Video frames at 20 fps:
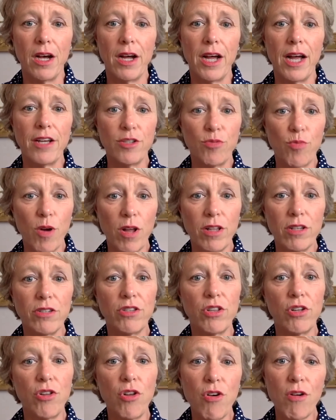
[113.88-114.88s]
as well as
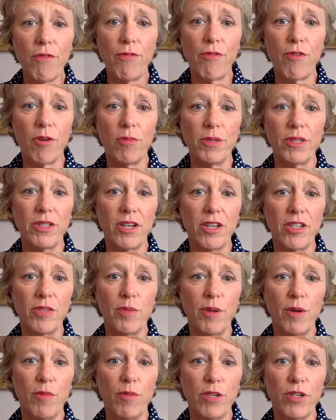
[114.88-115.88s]
the long form
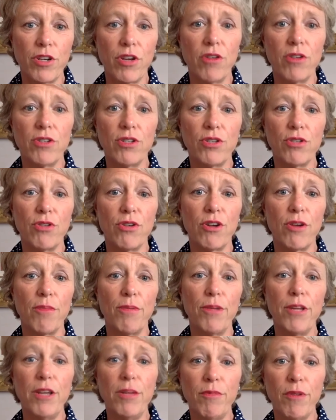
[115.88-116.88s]
assessment, which goes through a
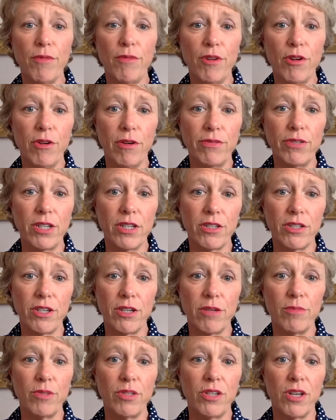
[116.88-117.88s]
complete review of
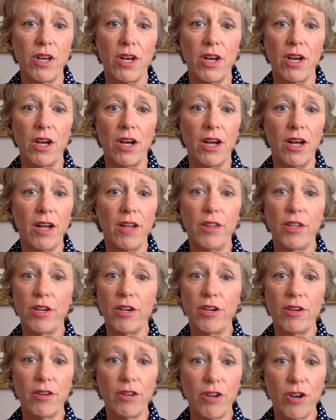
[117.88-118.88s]
systems,
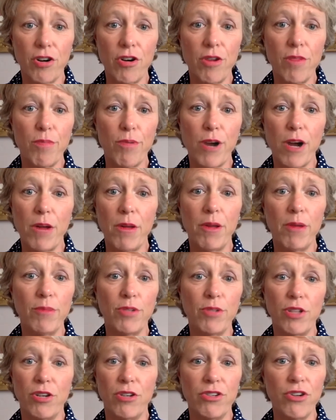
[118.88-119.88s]
their current problems,
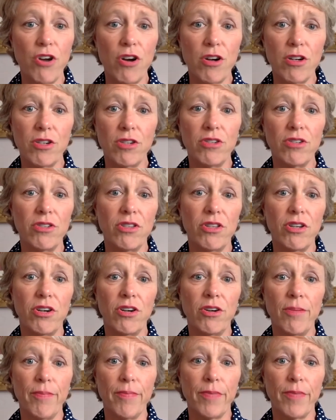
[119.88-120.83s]
their doctors, their